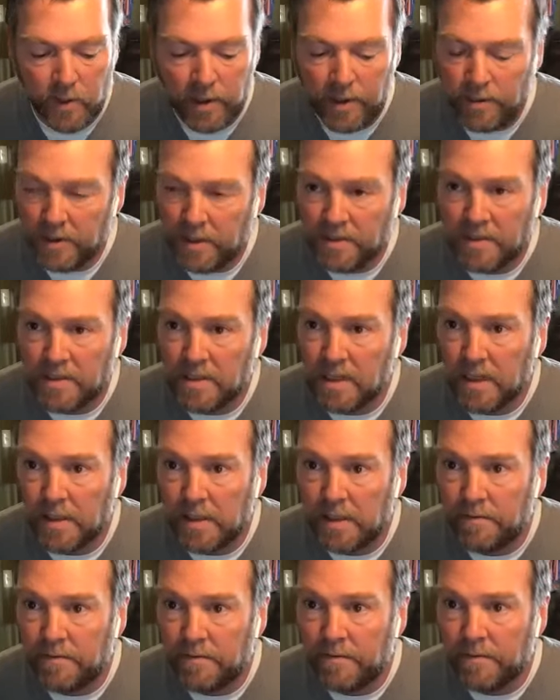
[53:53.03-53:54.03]
One of the reasons I
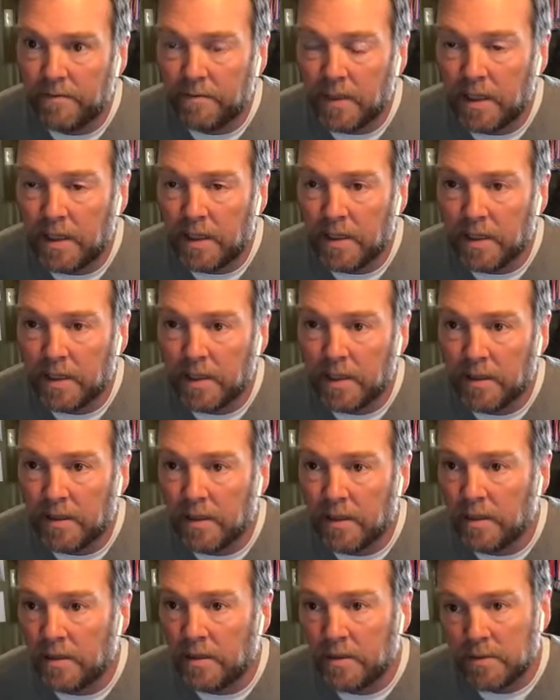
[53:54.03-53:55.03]
love uh, getting
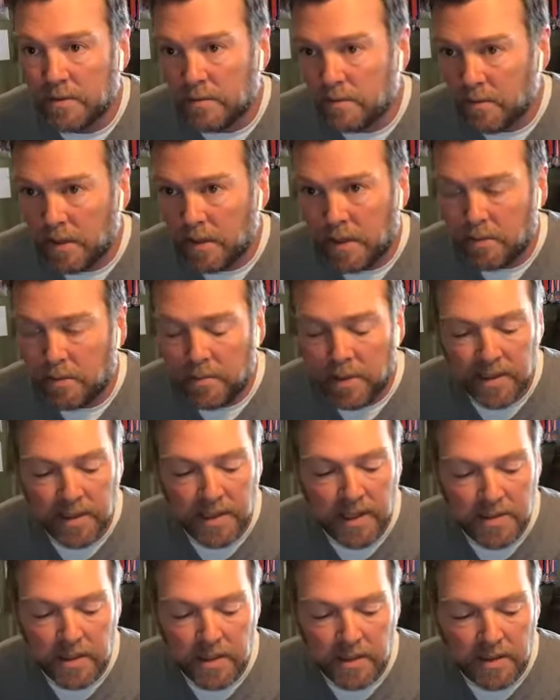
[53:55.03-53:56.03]
on uh,
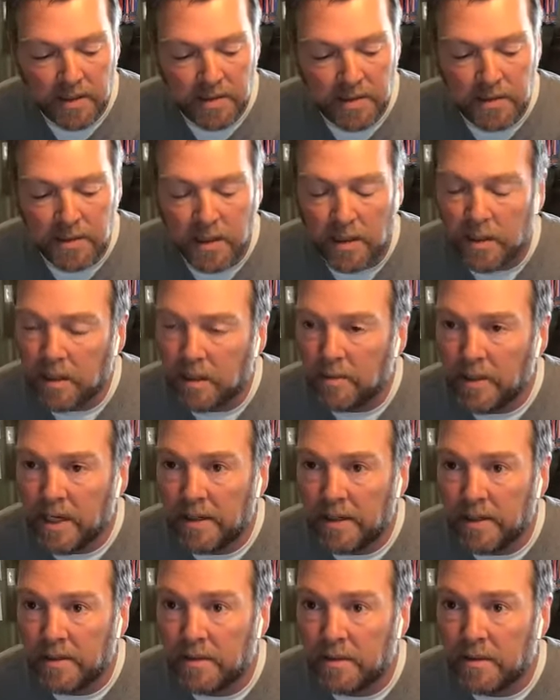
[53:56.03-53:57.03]
podcasts like this, talking
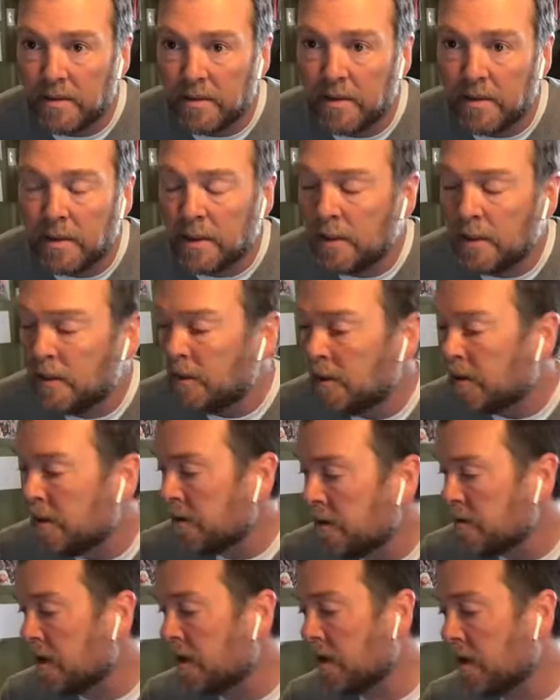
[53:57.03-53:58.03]
about it and
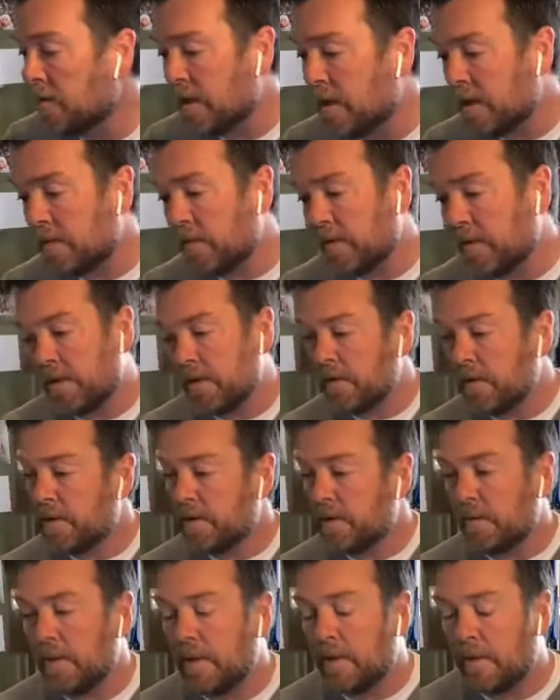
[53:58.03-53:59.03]
talking about it with
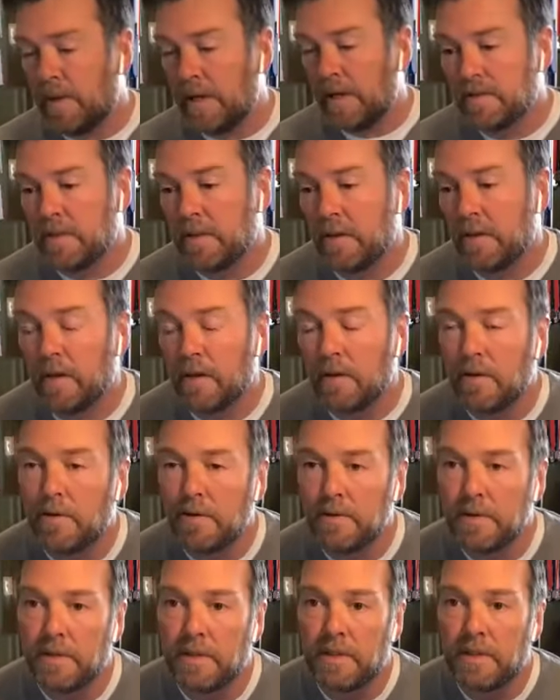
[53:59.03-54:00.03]
other, you know, magazine
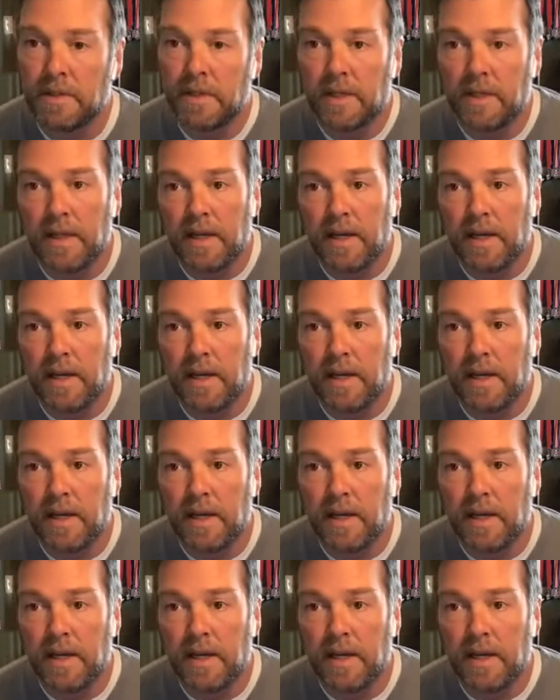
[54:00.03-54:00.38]
articles and things like